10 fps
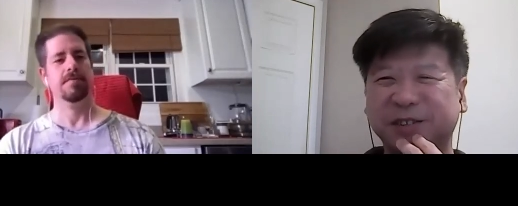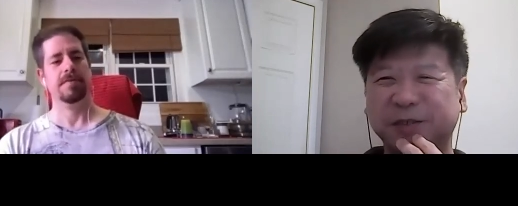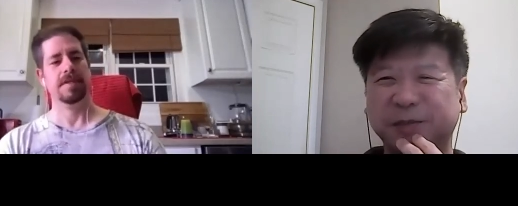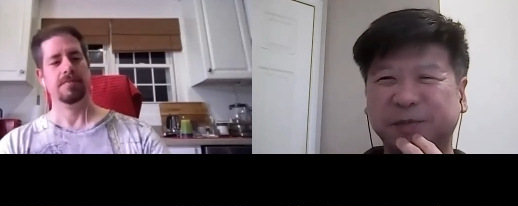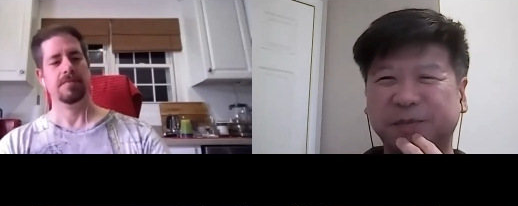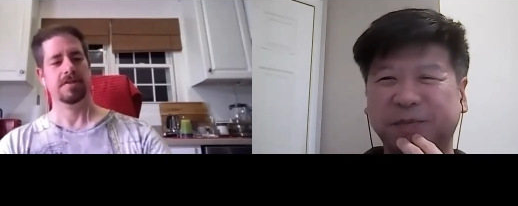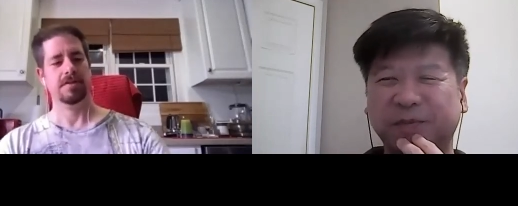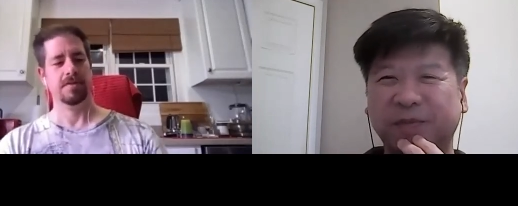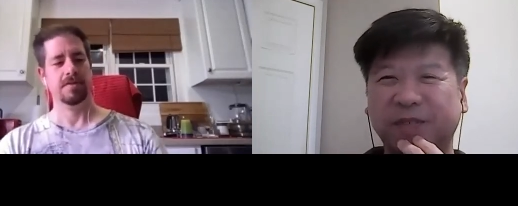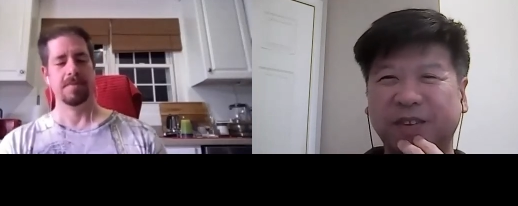Speaker 1: we should we
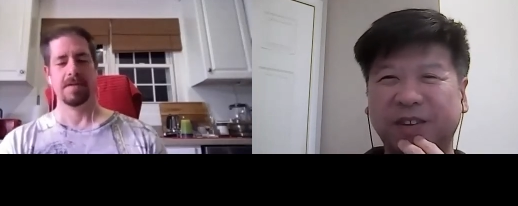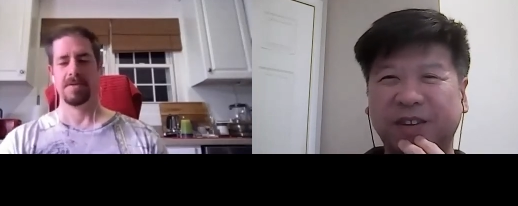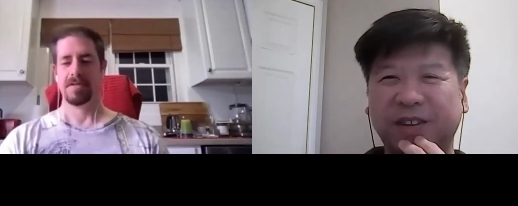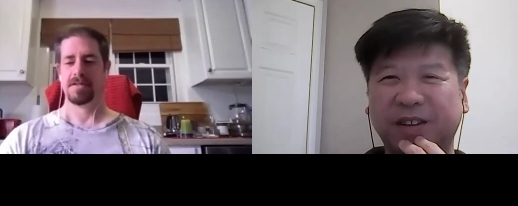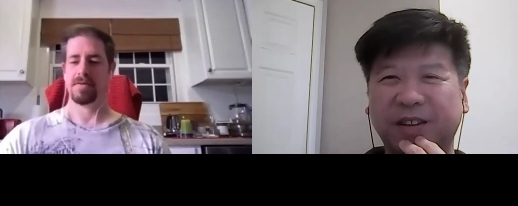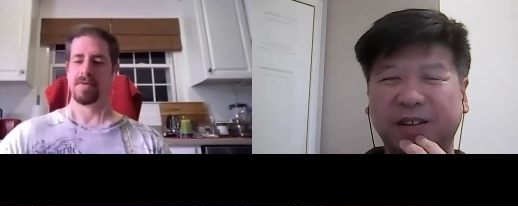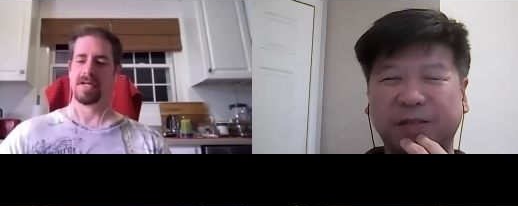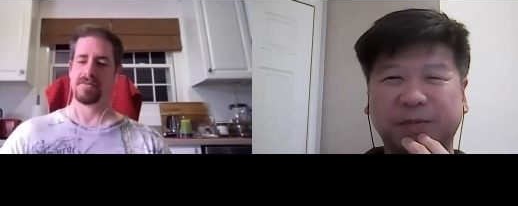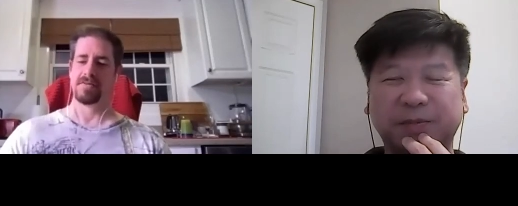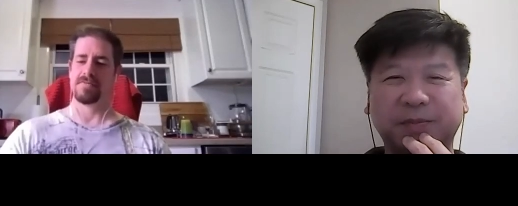maybe go back and
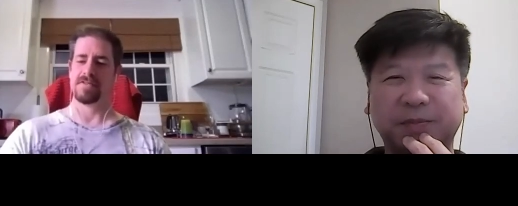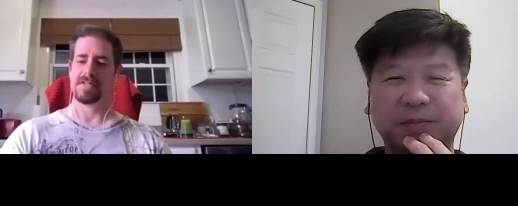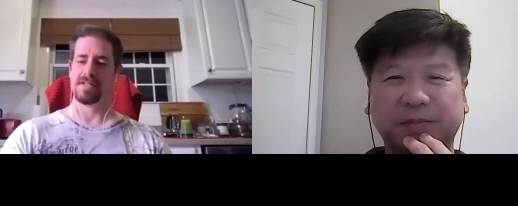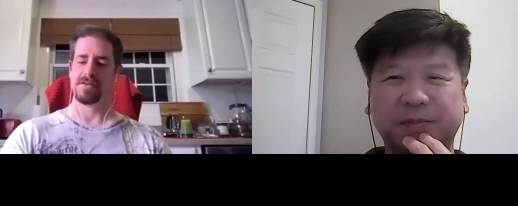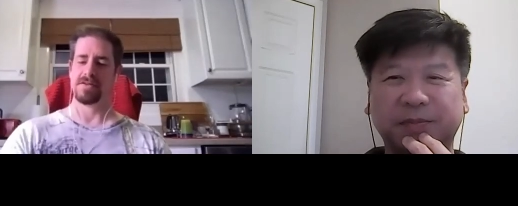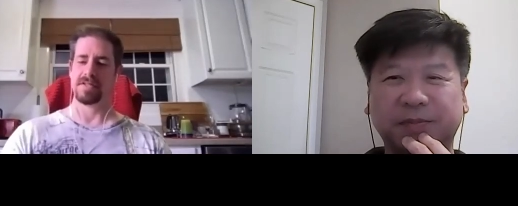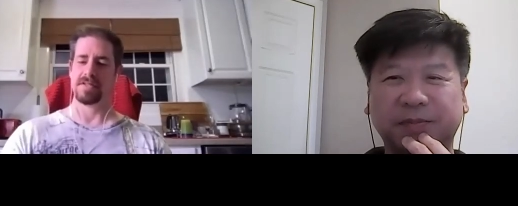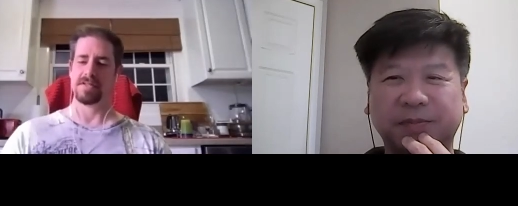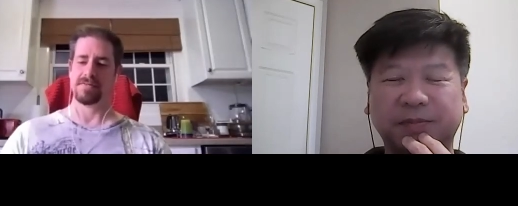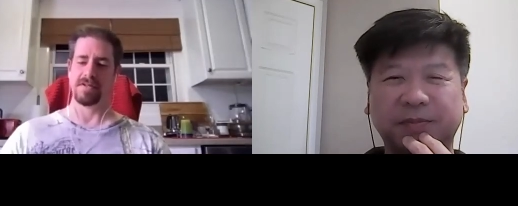revisit this whole idea of the
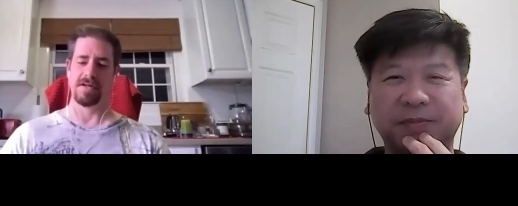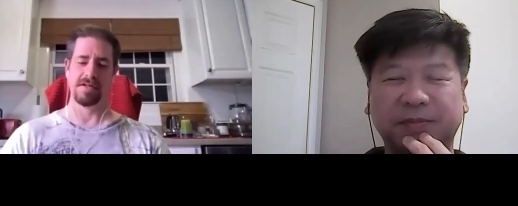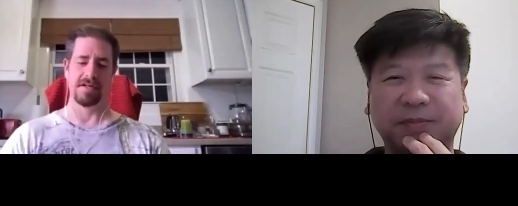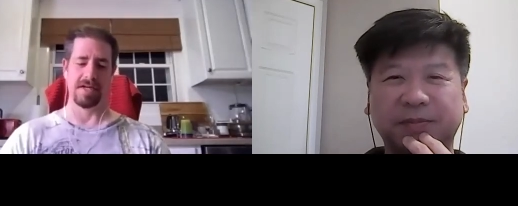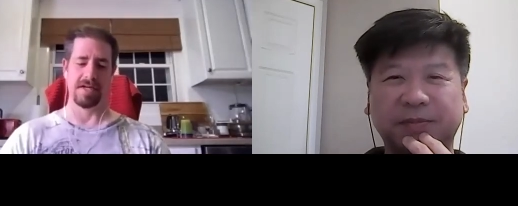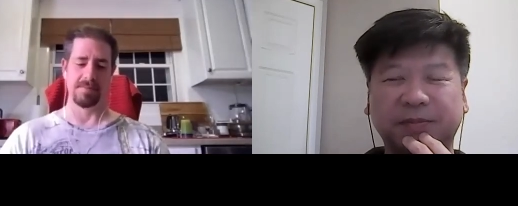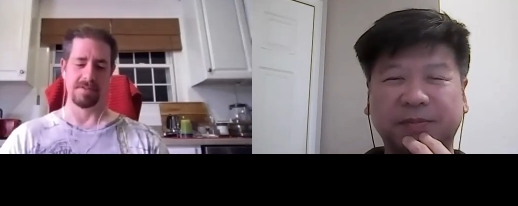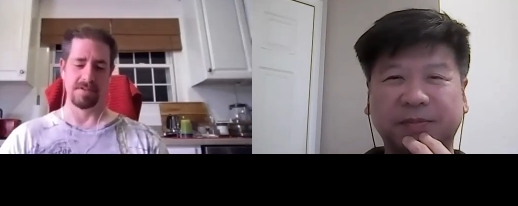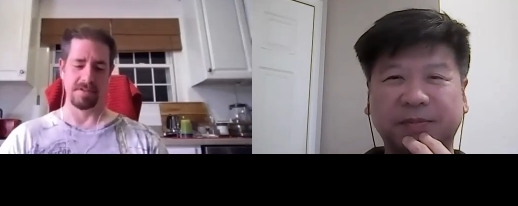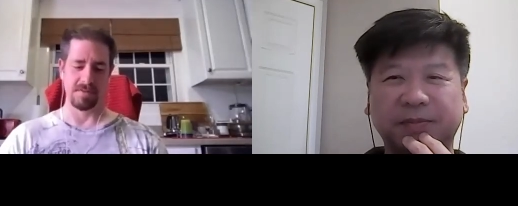Hunger Games because
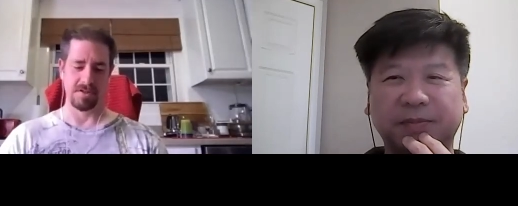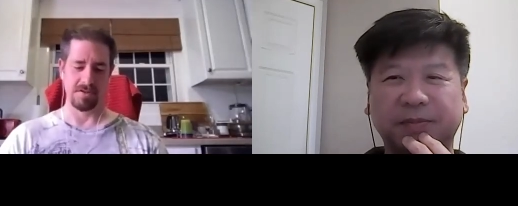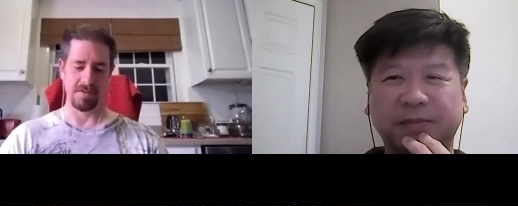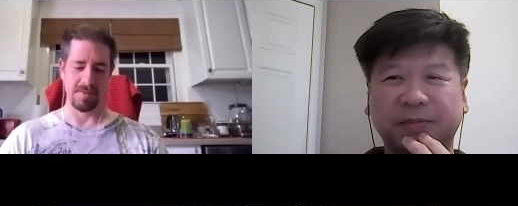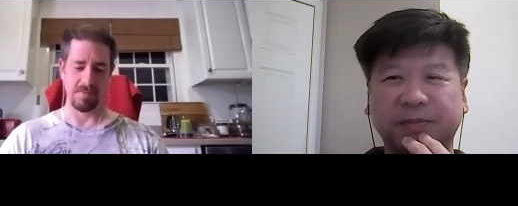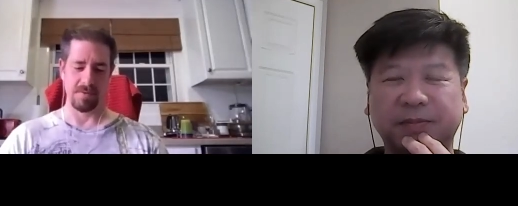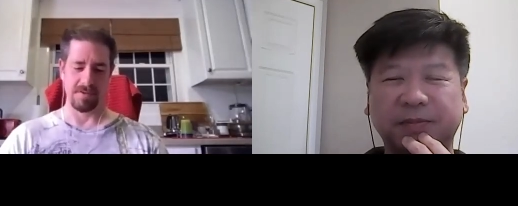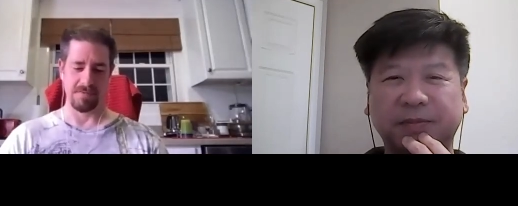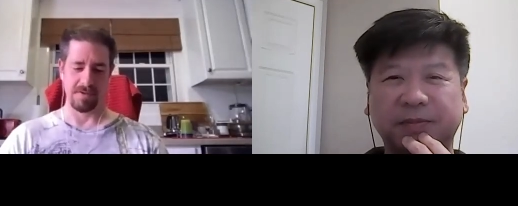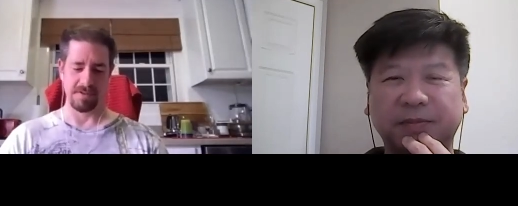I'm just trying to remember when the
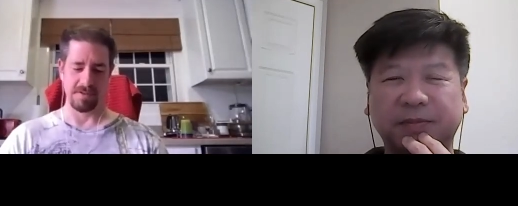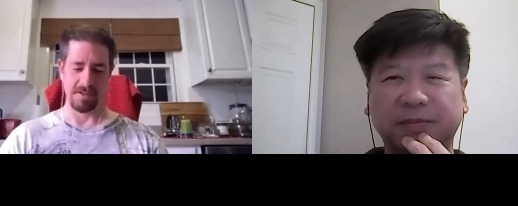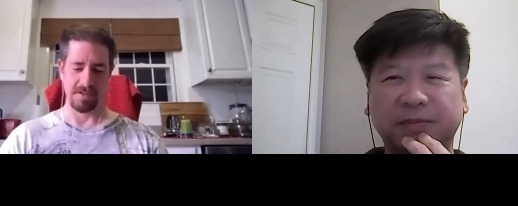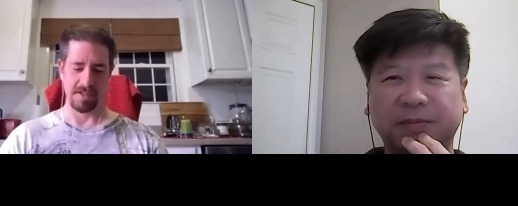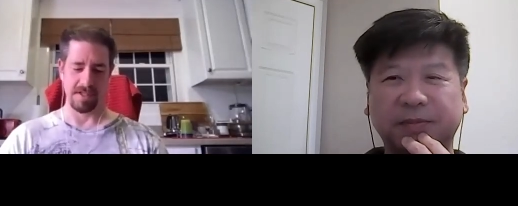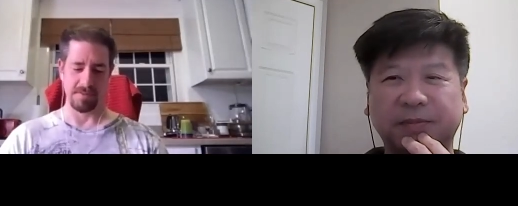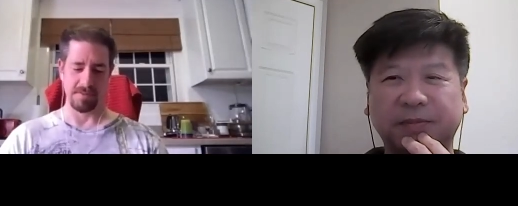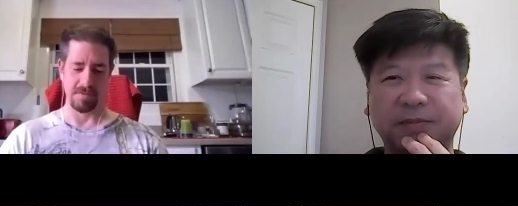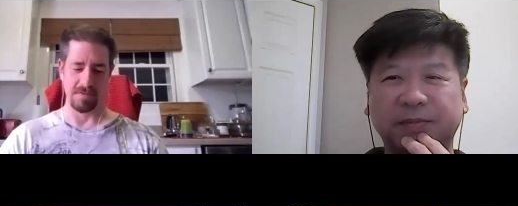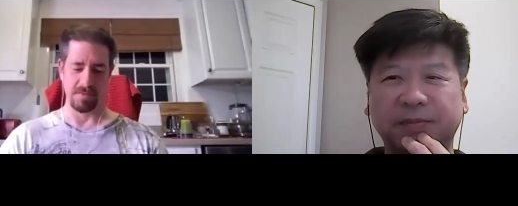first Hunger Games
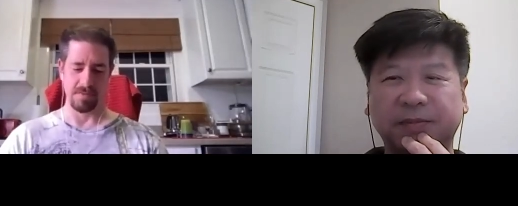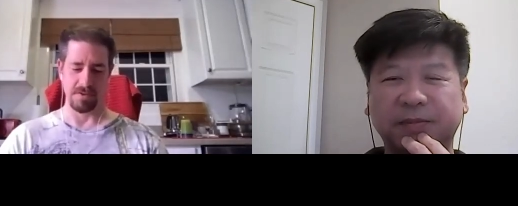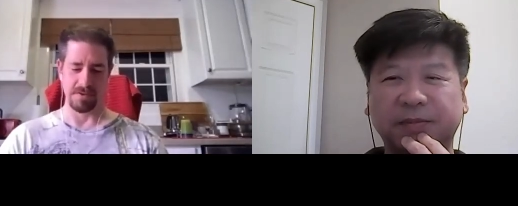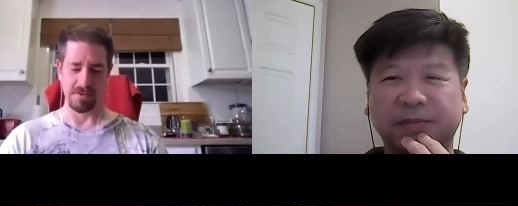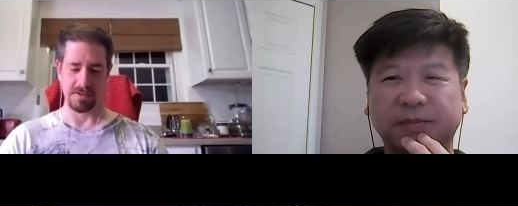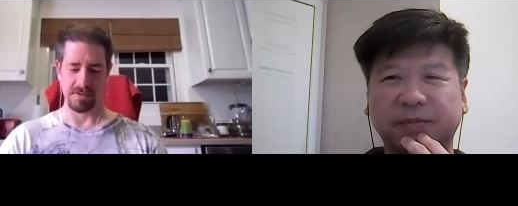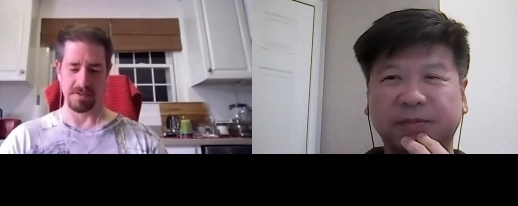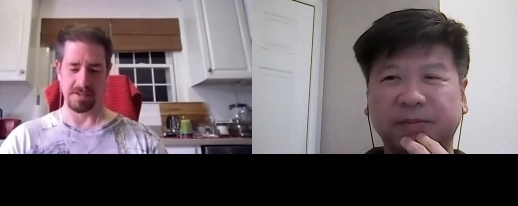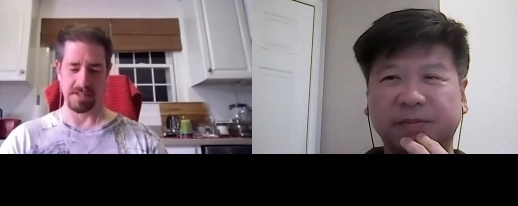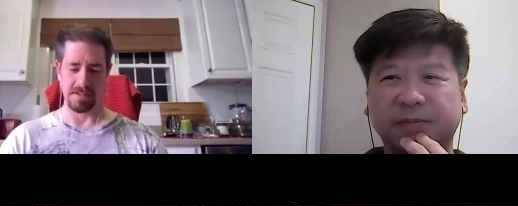movie was because
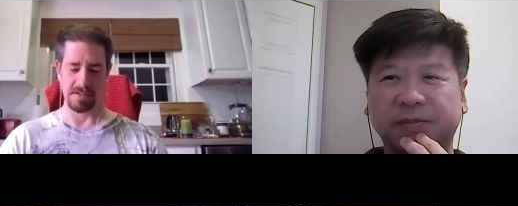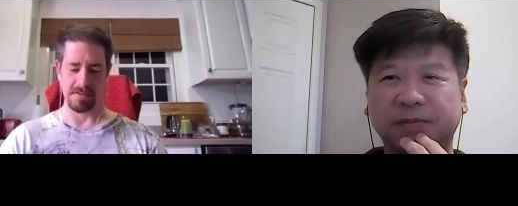that is a